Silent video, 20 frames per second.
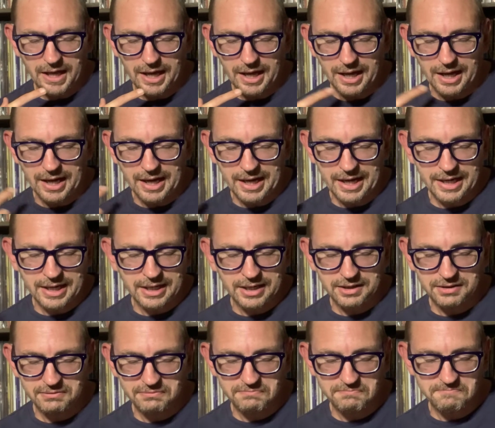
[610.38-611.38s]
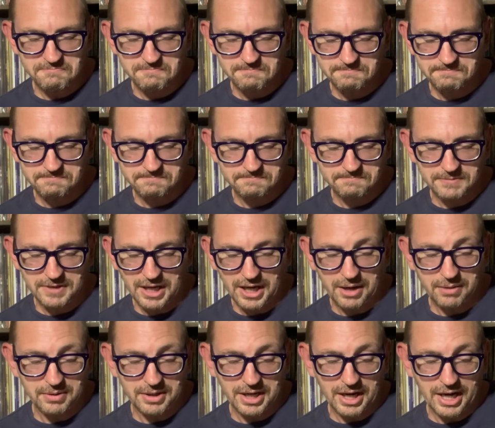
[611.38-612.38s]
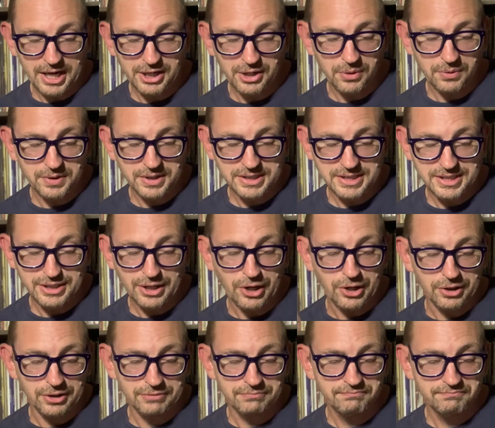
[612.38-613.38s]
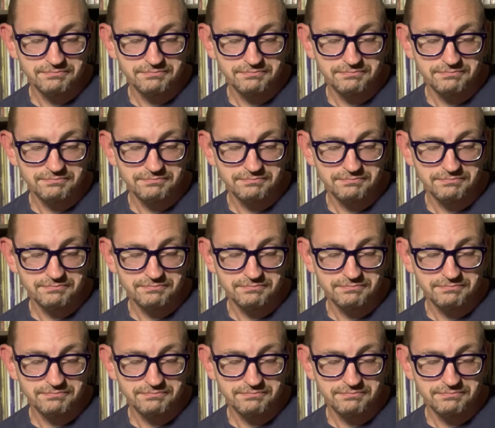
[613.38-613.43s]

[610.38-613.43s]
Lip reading: I I mean, I know this song.